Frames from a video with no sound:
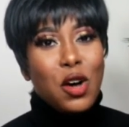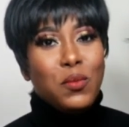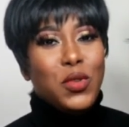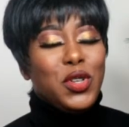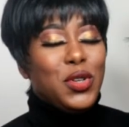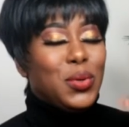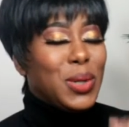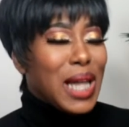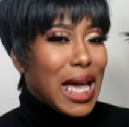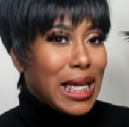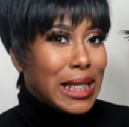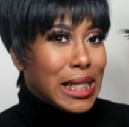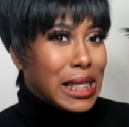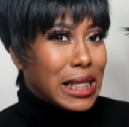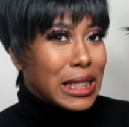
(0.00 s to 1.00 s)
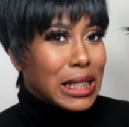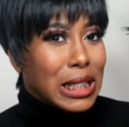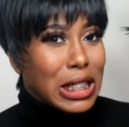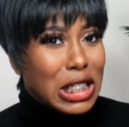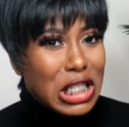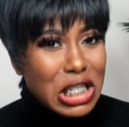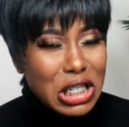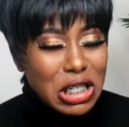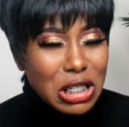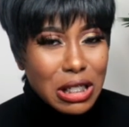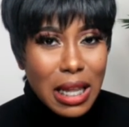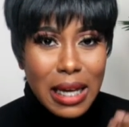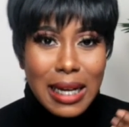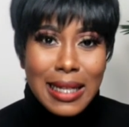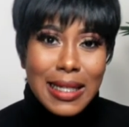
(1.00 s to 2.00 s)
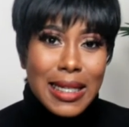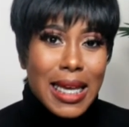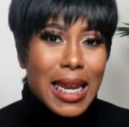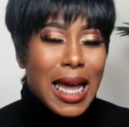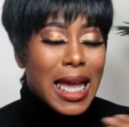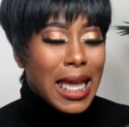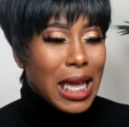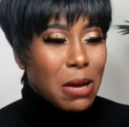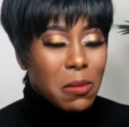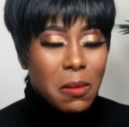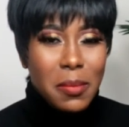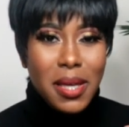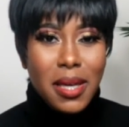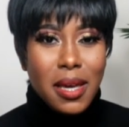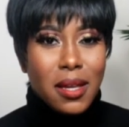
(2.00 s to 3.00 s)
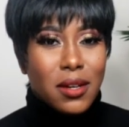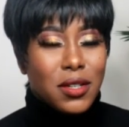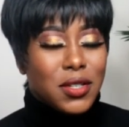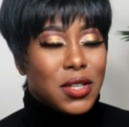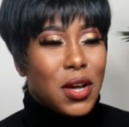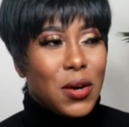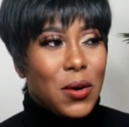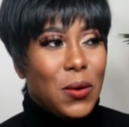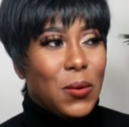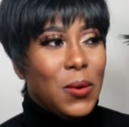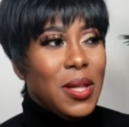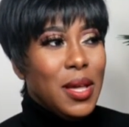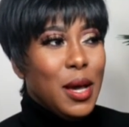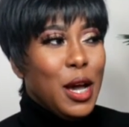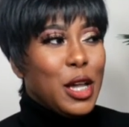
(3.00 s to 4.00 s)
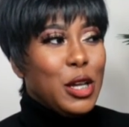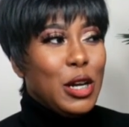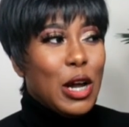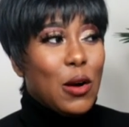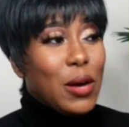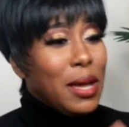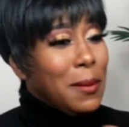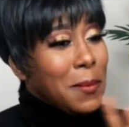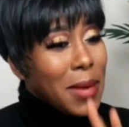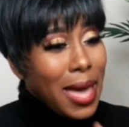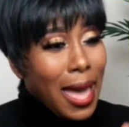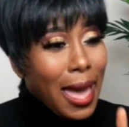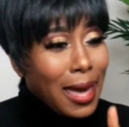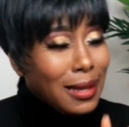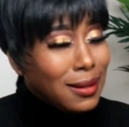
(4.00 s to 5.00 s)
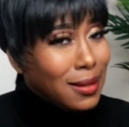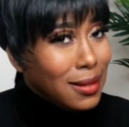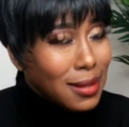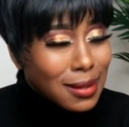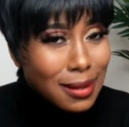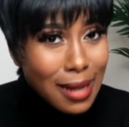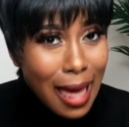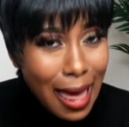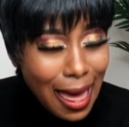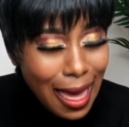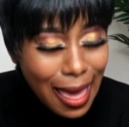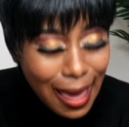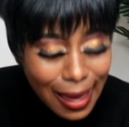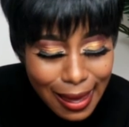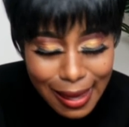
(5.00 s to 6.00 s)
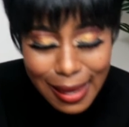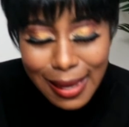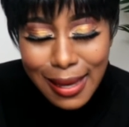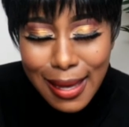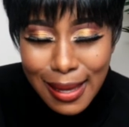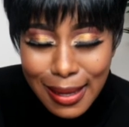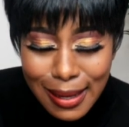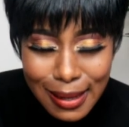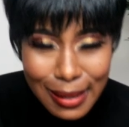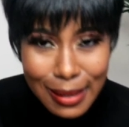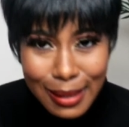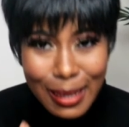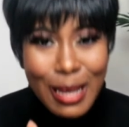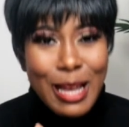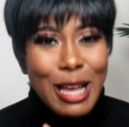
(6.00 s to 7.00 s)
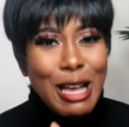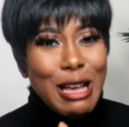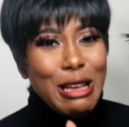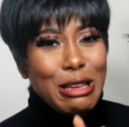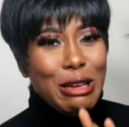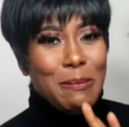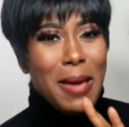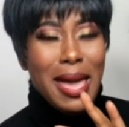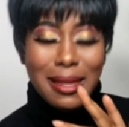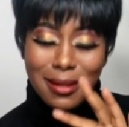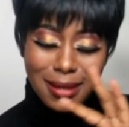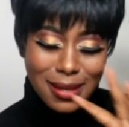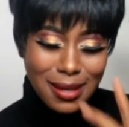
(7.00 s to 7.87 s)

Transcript: Do you like this look? Like I said, I am a beginner, so you know, it may look like it may